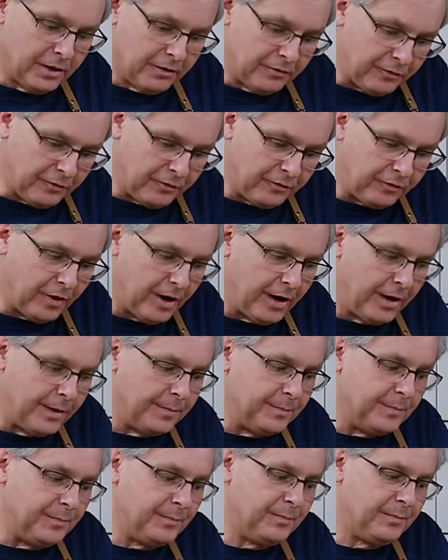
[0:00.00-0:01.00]

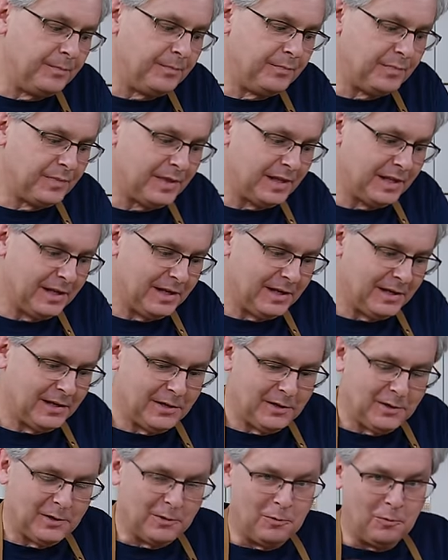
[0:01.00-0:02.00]
from
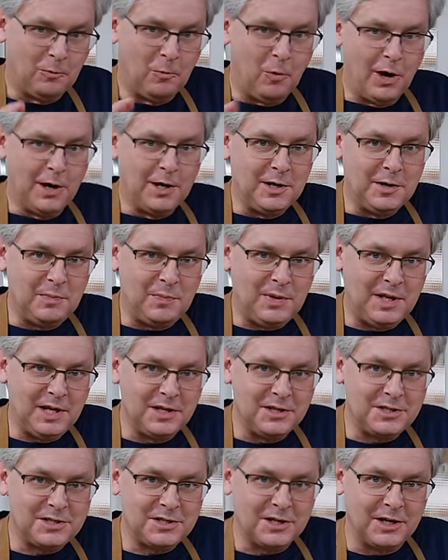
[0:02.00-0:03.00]
one
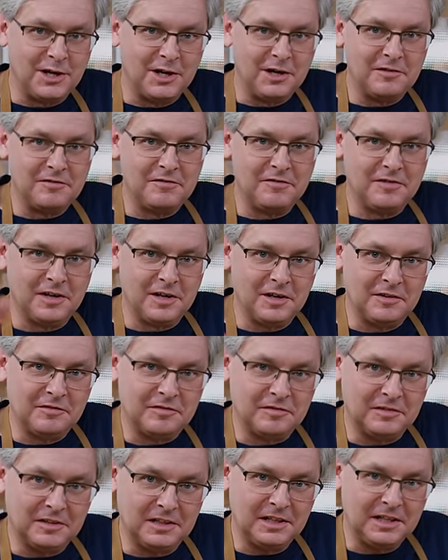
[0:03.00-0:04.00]
piece of
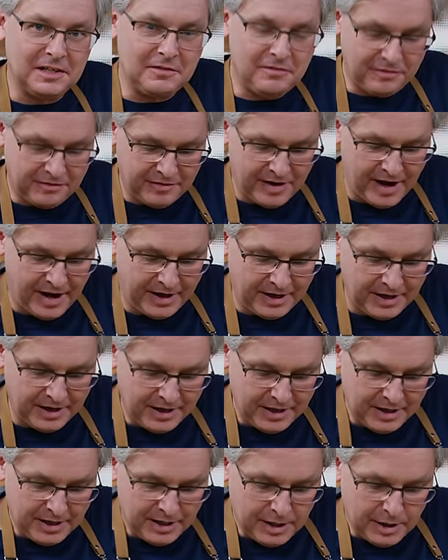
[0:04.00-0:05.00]
leaf fat,
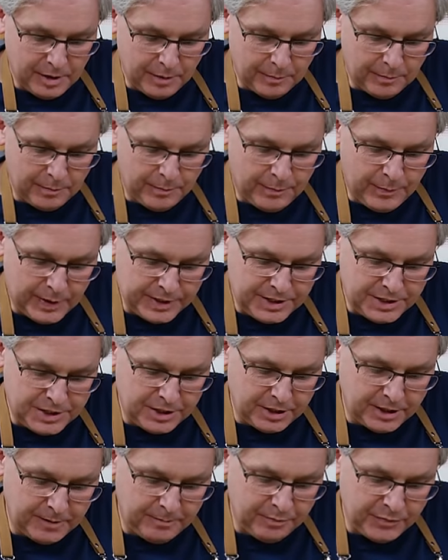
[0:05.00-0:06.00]

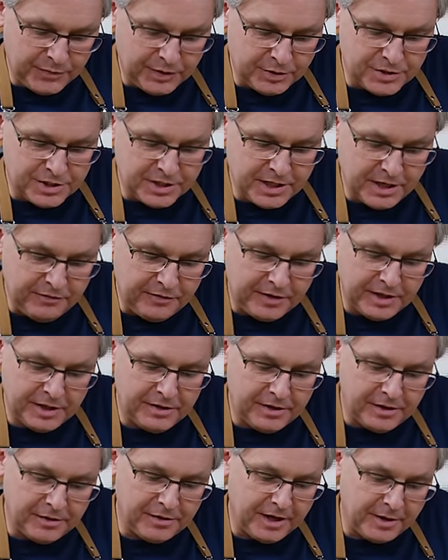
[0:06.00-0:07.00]
but there's enough
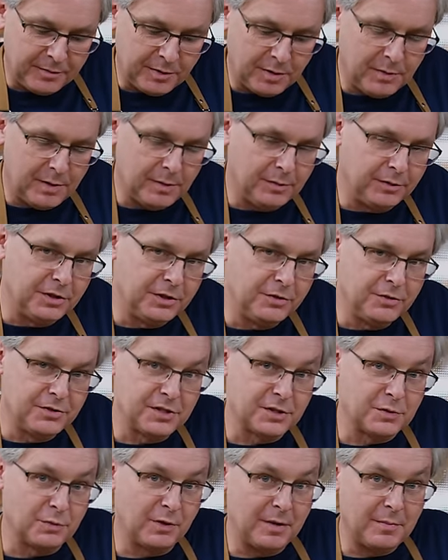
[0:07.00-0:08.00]
in there that I'm going to be able to use
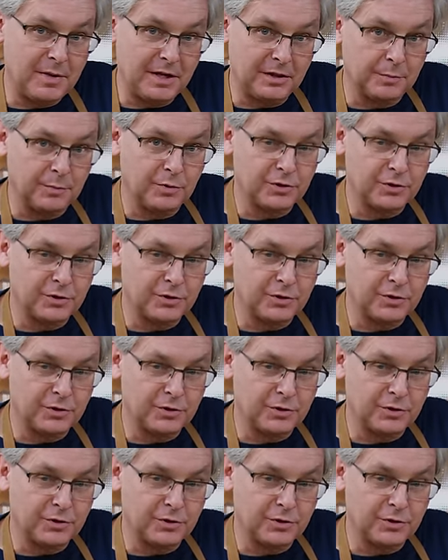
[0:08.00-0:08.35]
this when I make the